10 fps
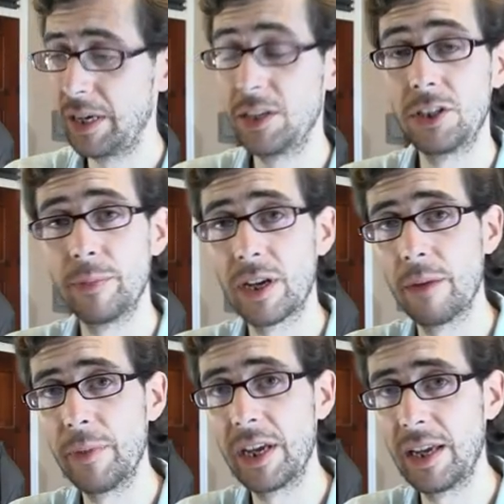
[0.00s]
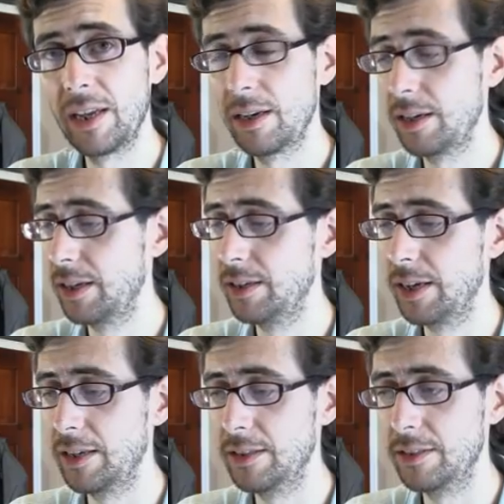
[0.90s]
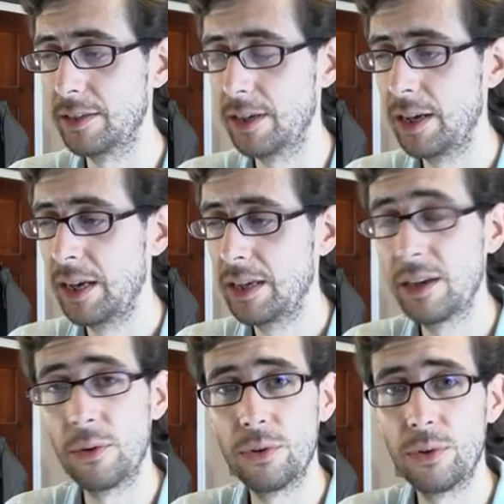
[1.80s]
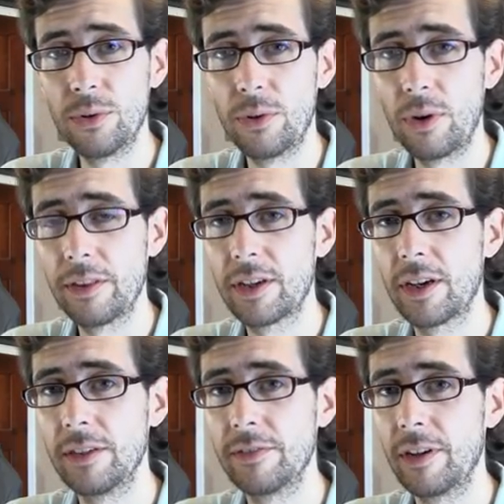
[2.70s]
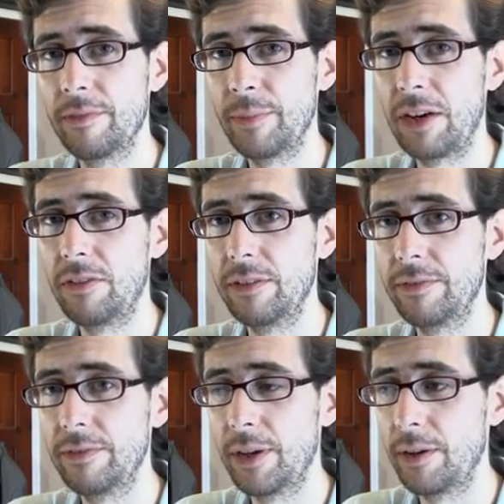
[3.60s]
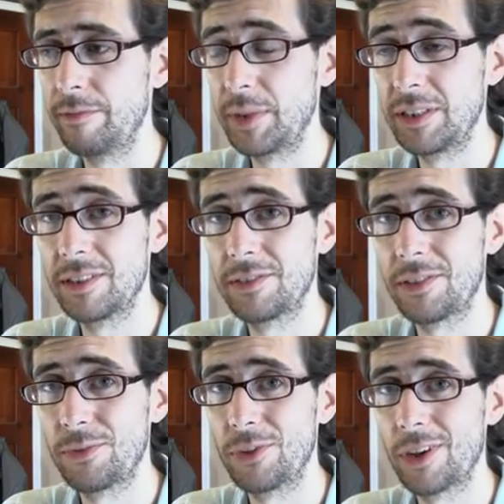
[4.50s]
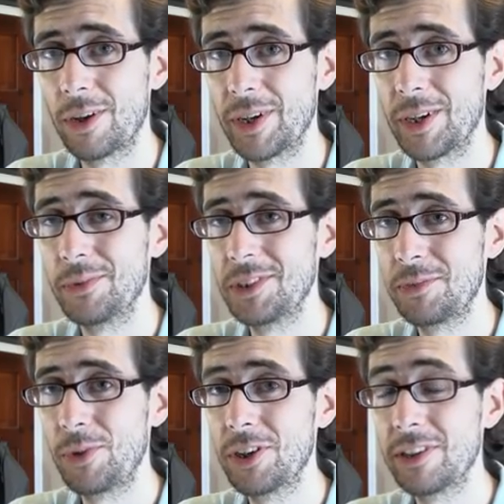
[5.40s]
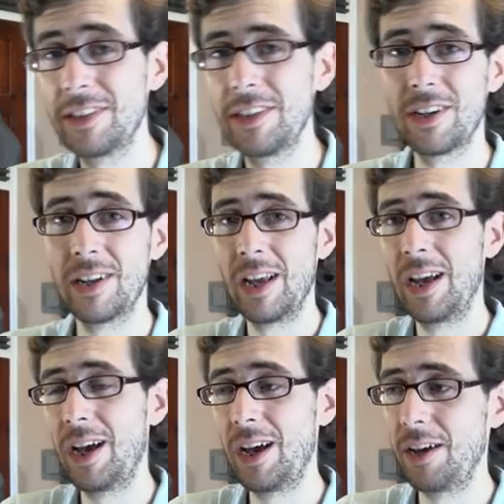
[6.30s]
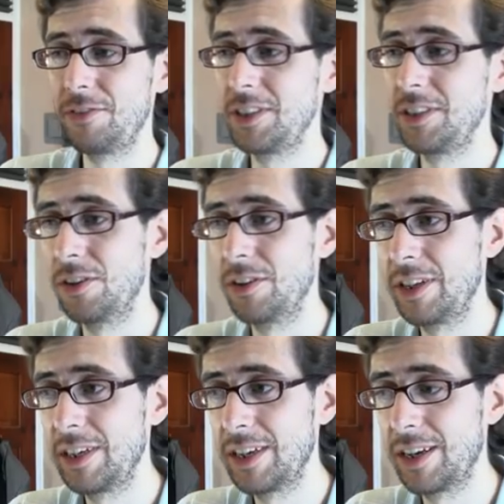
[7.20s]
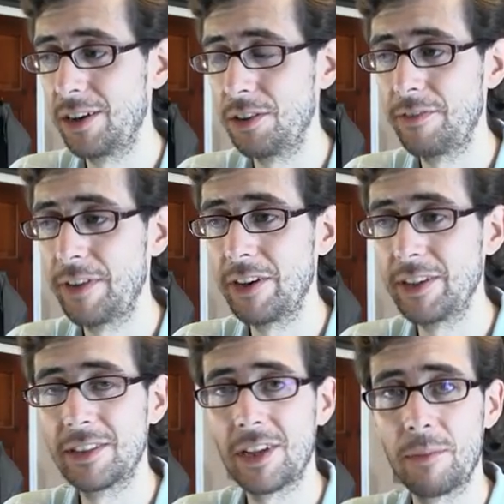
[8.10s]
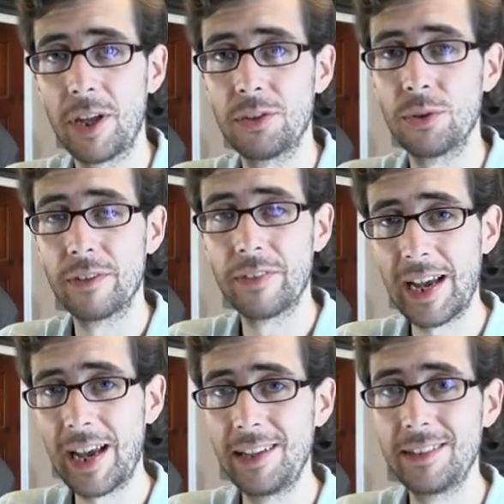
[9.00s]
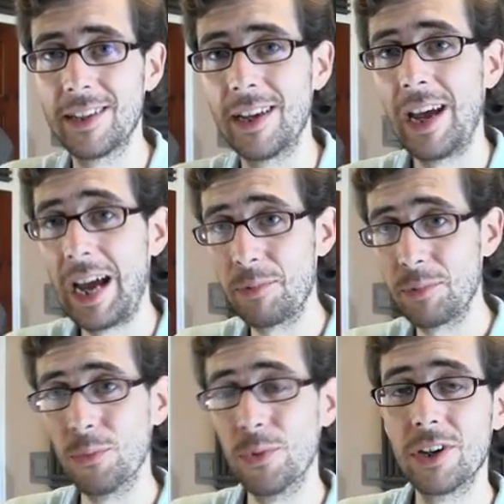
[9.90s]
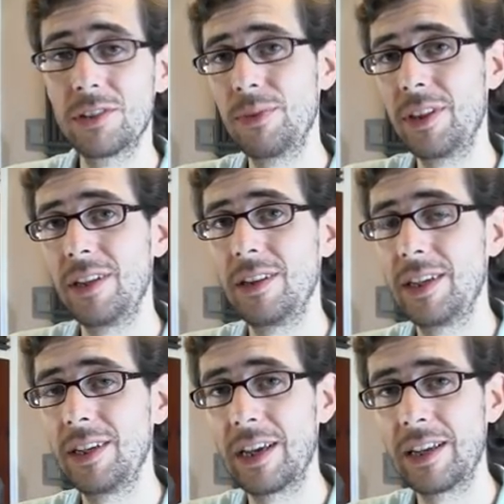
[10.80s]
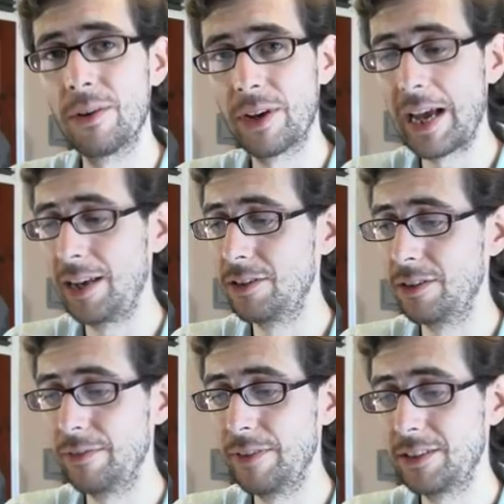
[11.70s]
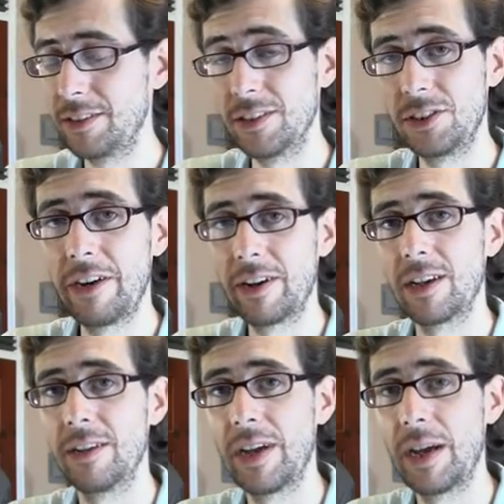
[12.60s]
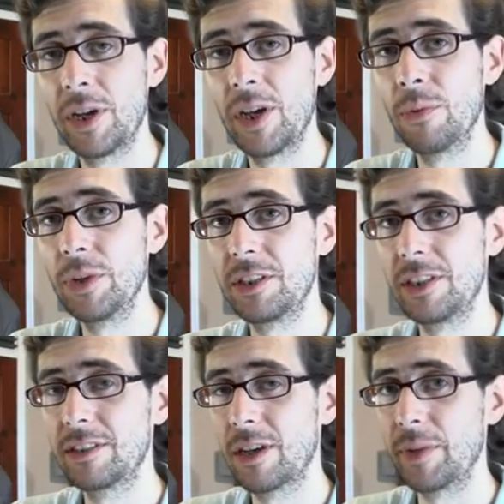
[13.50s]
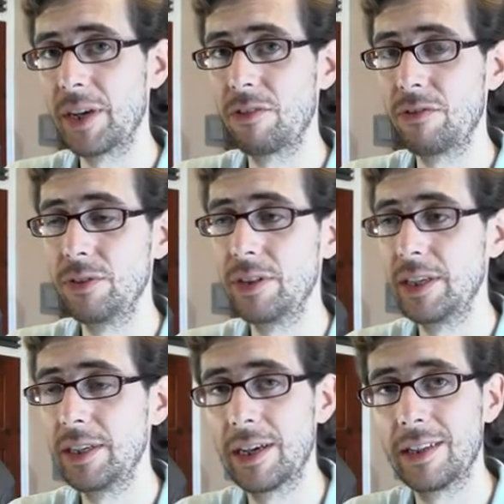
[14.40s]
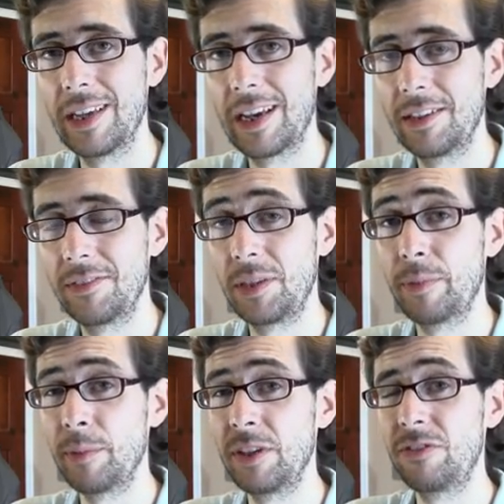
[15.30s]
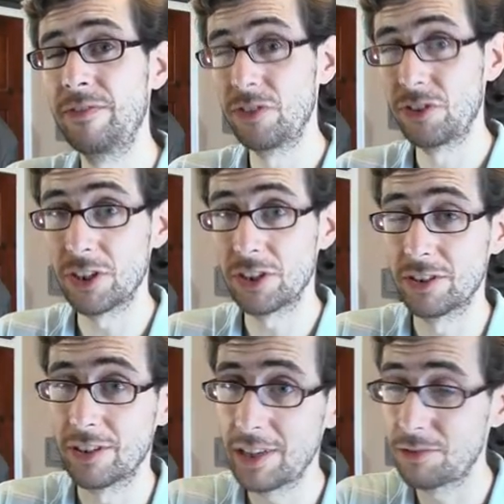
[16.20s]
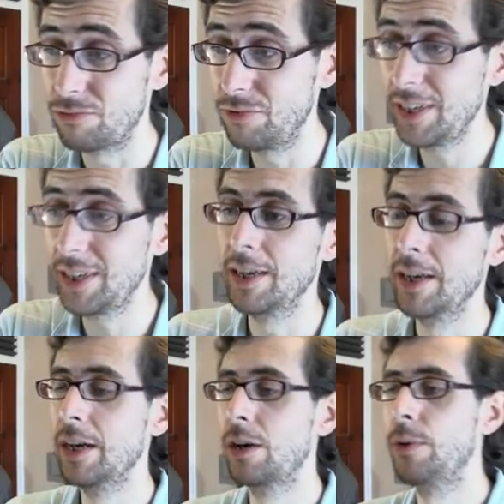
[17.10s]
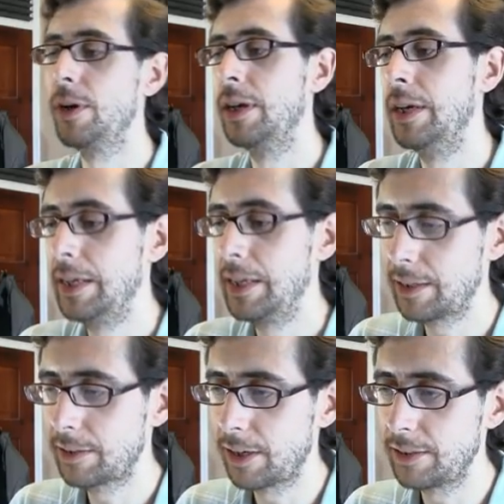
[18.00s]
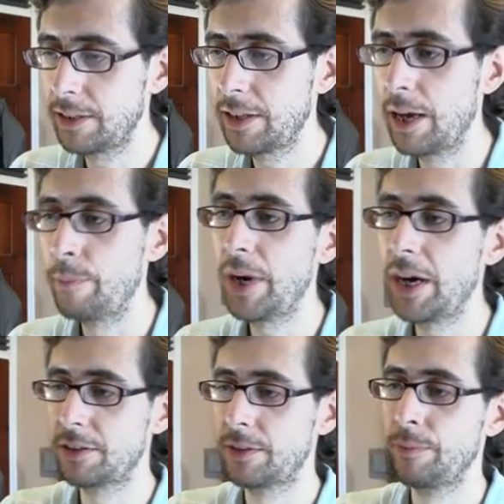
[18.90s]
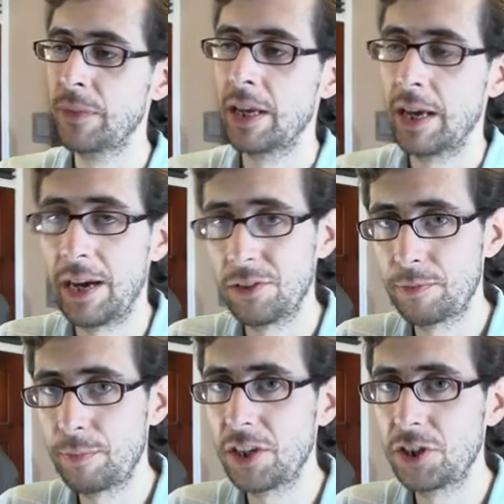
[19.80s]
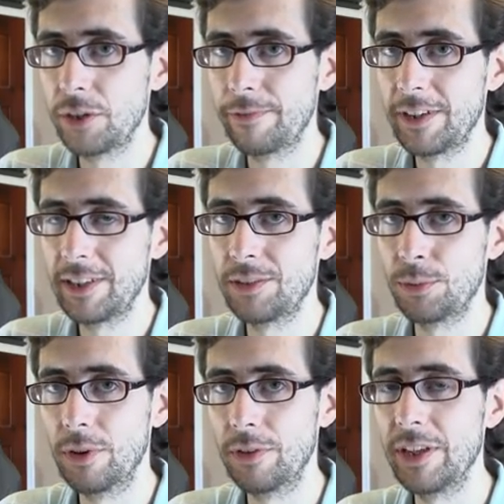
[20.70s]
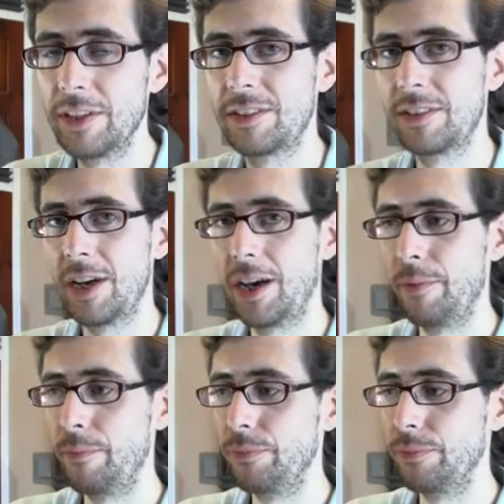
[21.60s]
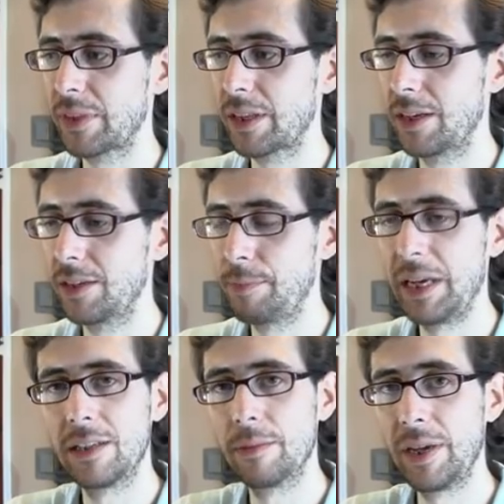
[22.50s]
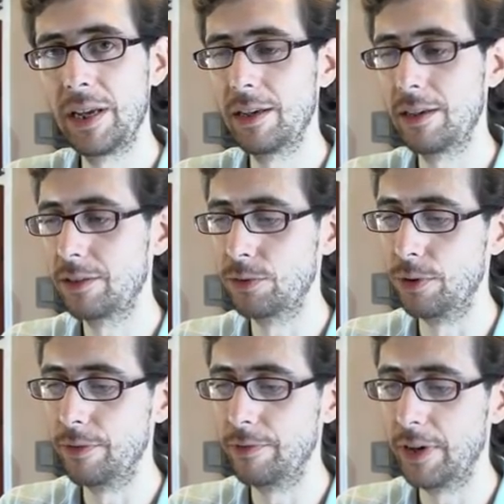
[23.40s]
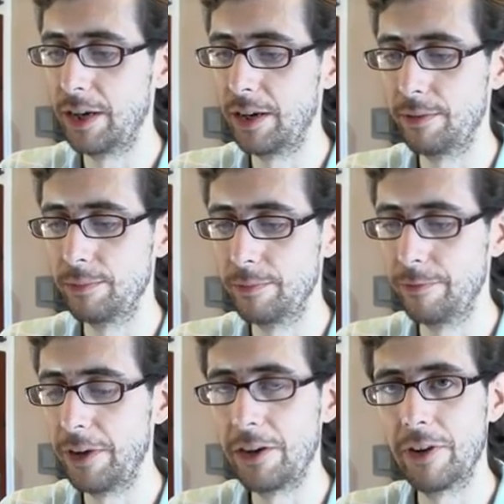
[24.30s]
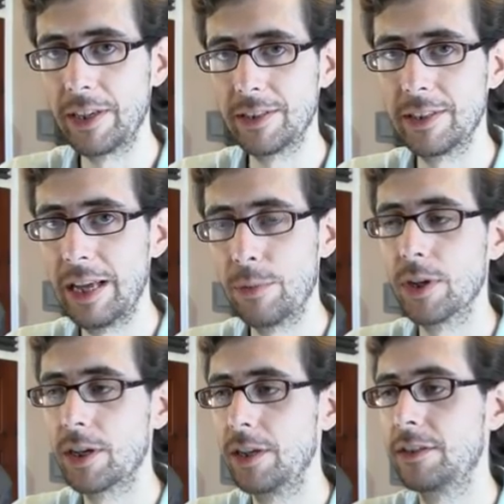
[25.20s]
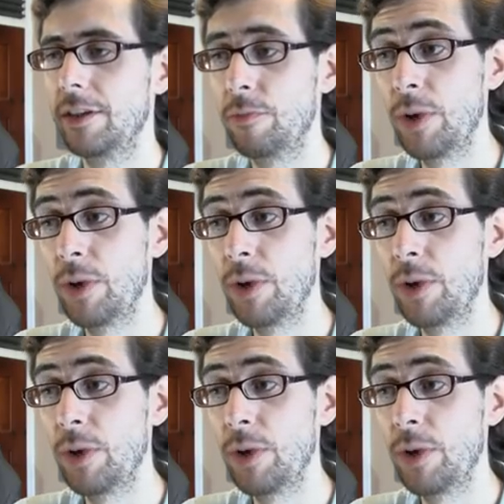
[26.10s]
PeerTube are coming in, and and uh, you know all, all, all, other kind of, of manner of, uh, of pieces of software are coming in, which is pretty good. There's even uh, I've seen on the uh, on the federated timeline talk of a calendar app that works within the uh, you know a calendar and events and a sharing kind of app, which is coming in through the the ActivityPub infrastructure. So that's really quite exciting there. But how does PeerTube fit into all of this um, peer-to-peer sort of uh, federated network kind of stuff?